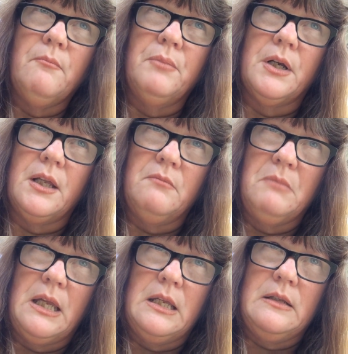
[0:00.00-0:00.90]
but it
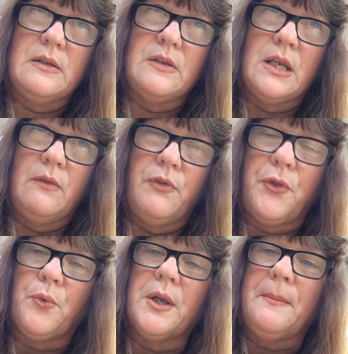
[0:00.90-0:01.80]
means that in
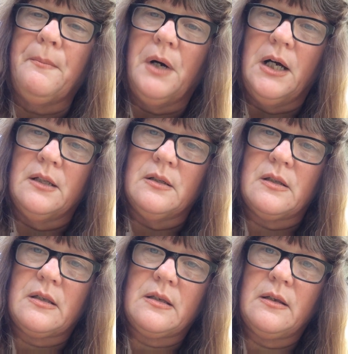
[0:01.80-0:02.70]
three
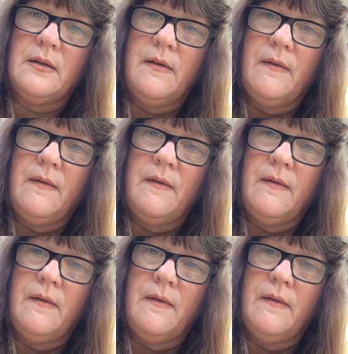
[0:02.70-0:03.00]
months,